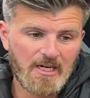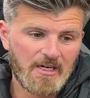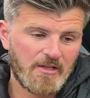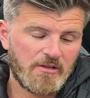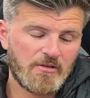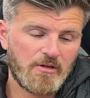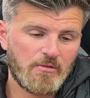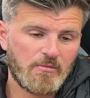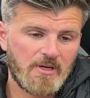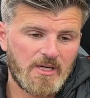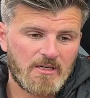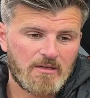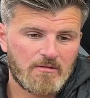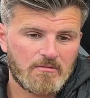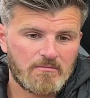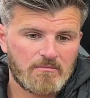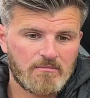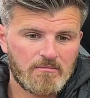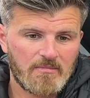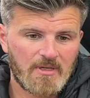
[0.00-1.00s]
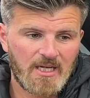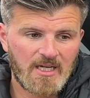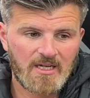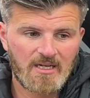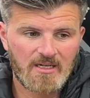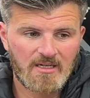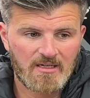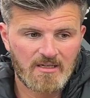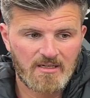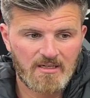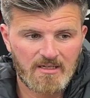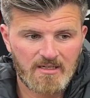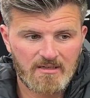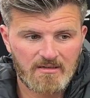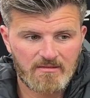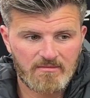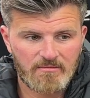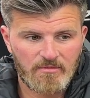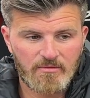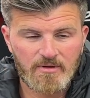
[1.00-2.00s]
I thought, well,
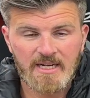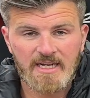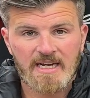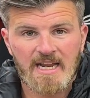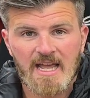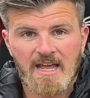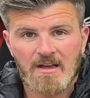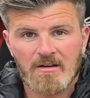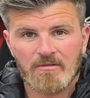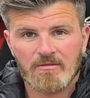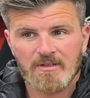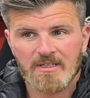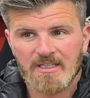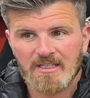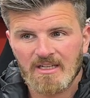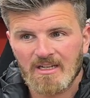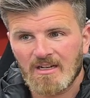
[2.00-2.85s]
we're here now.